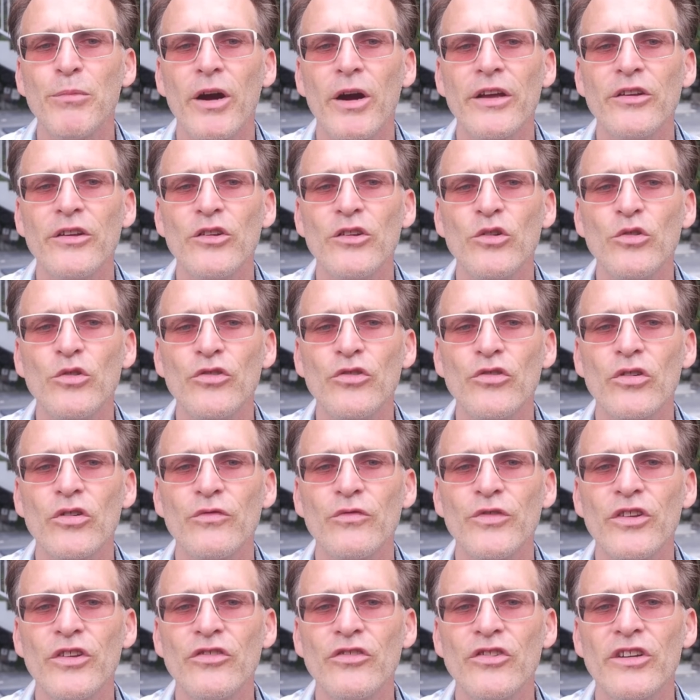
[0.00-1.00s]
by new
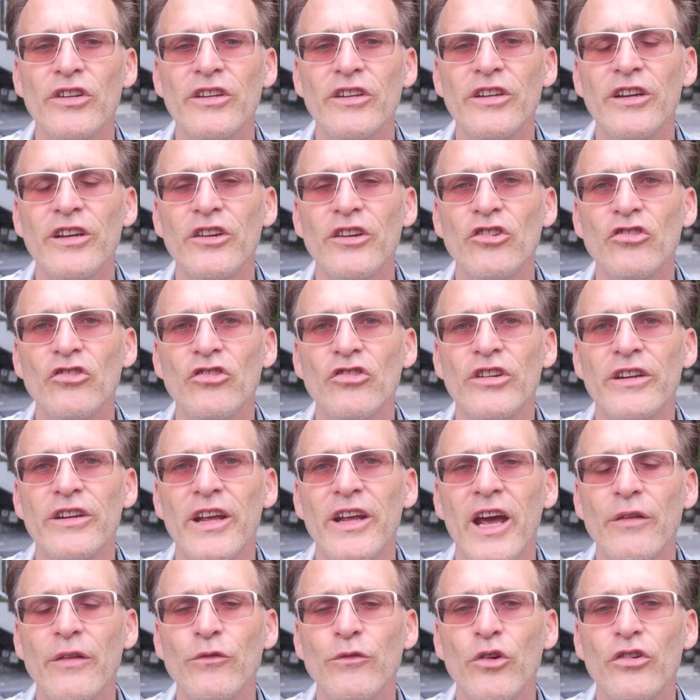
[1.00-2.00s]
sophistication in
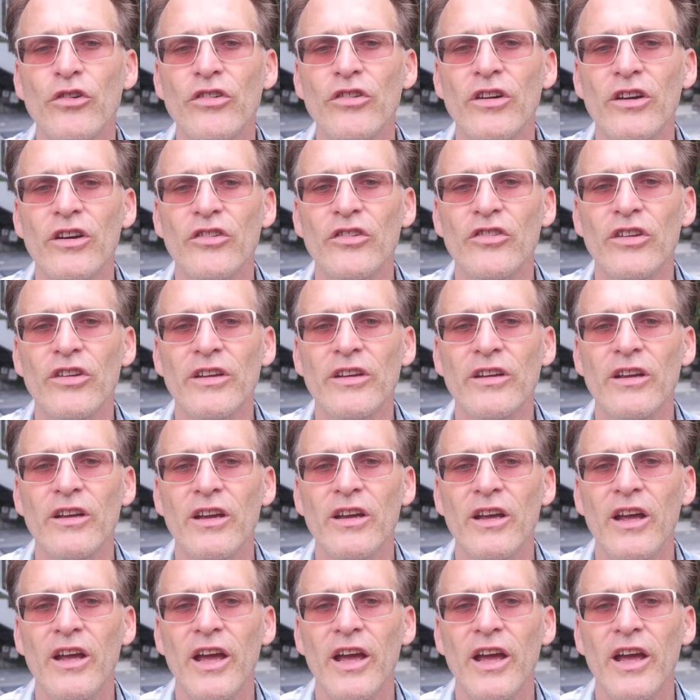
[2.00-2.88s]
advertising